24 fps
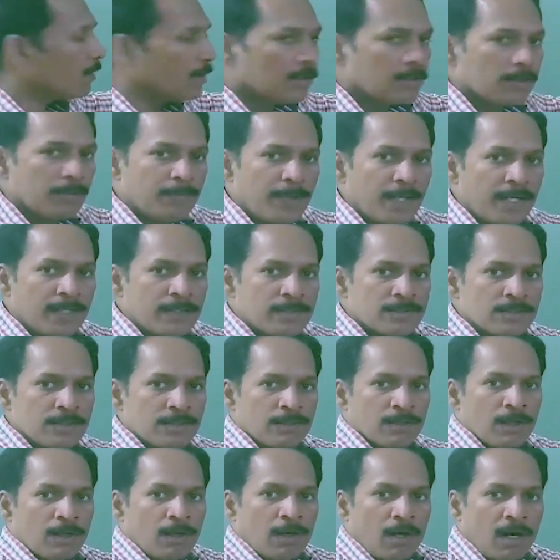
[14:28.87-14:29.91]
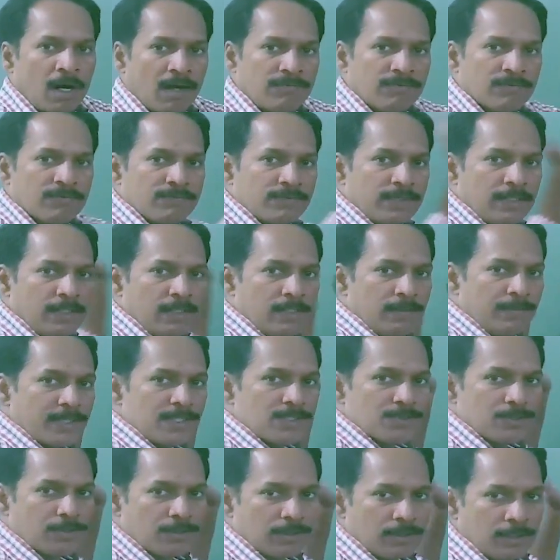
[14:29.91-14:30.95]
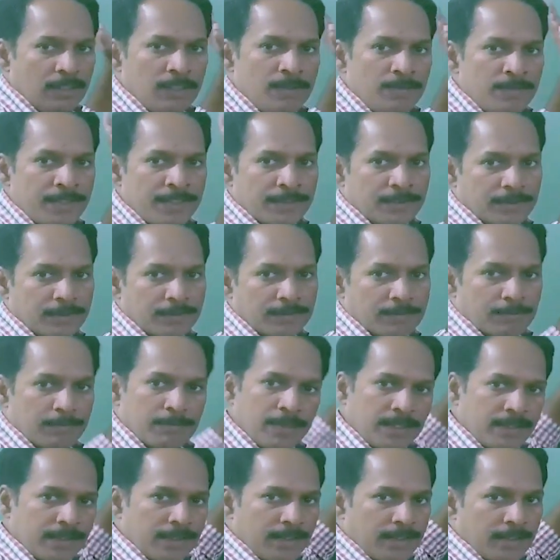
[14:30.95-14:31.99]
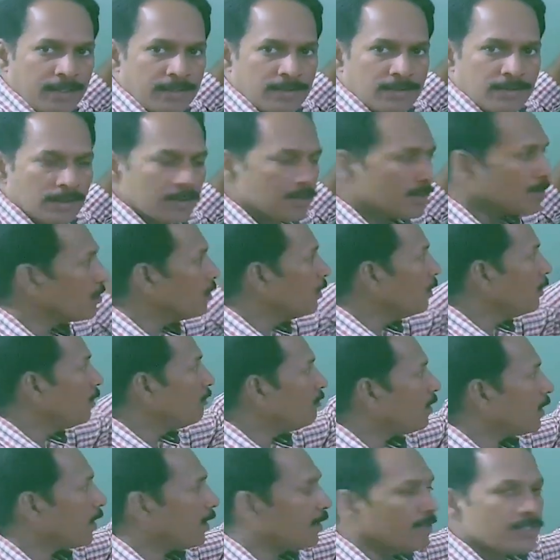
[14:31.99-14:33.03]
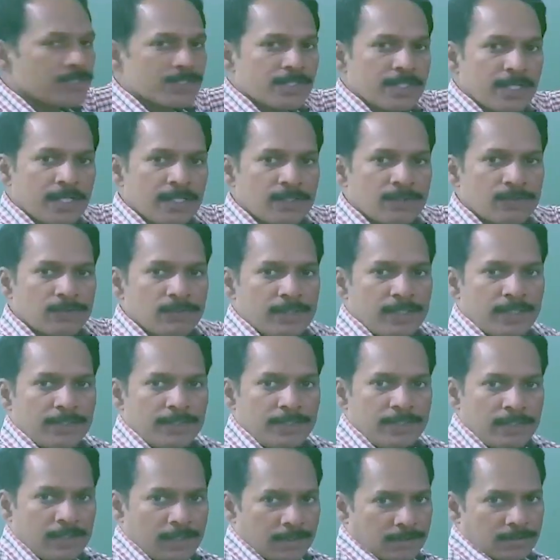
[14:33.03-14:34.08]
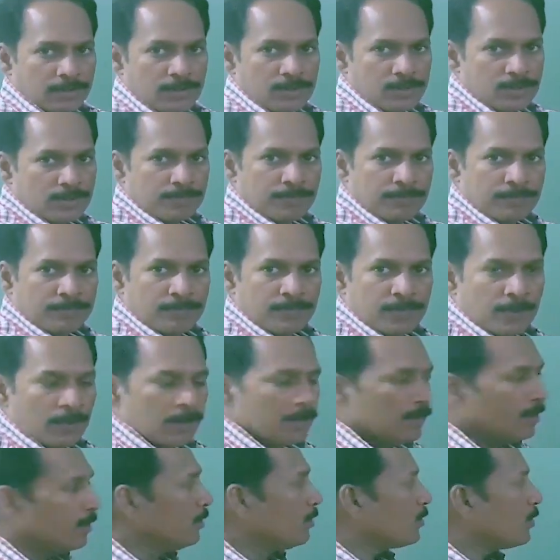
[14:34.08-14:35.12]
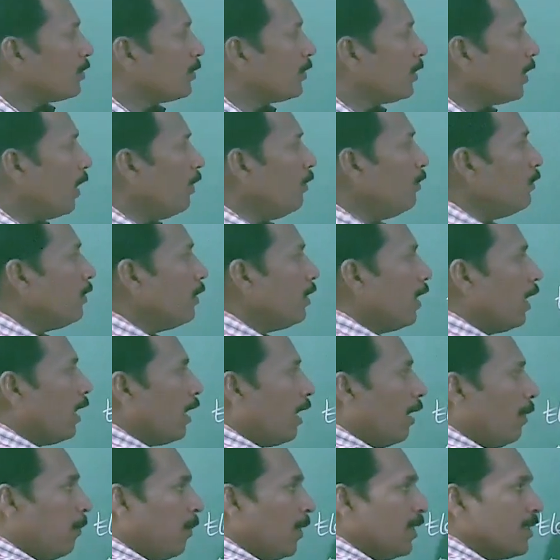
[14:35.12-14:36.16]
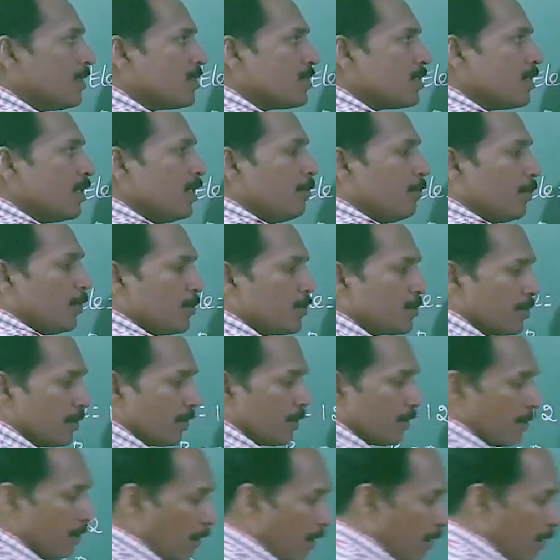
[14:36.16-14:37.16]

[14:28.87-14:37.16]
comparison. Half of the elements were eliminated, but they exist. For understanding only, I did like this. So now apply the same procedure